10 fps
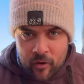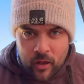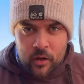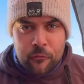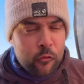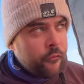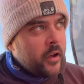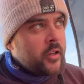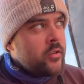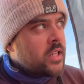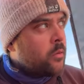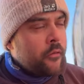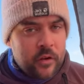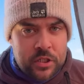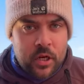feel like of all venues that we're
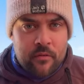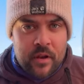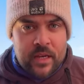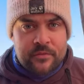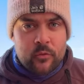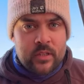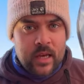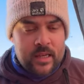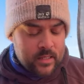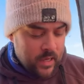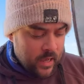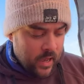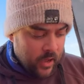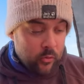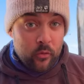fishing over the next 4 days,
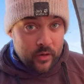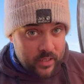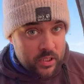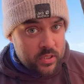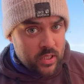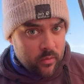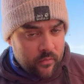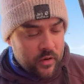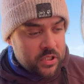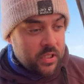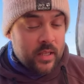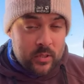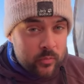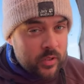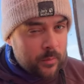and all conditions that we're fishing,
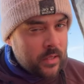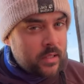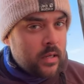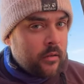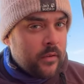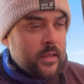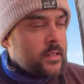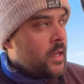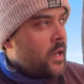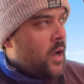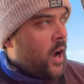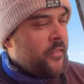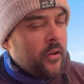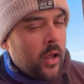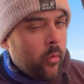this one's going to be the toughest. I
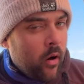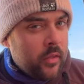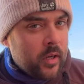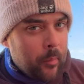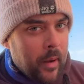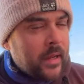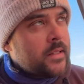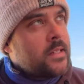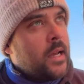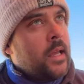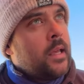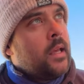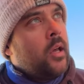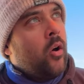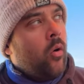feel like we're either going to blank today,
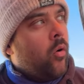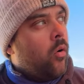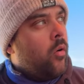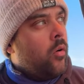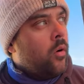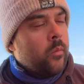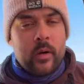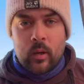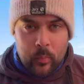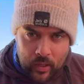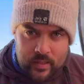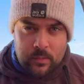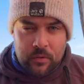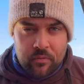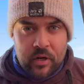or we're going to pull out
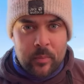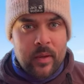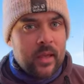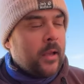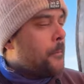something really big.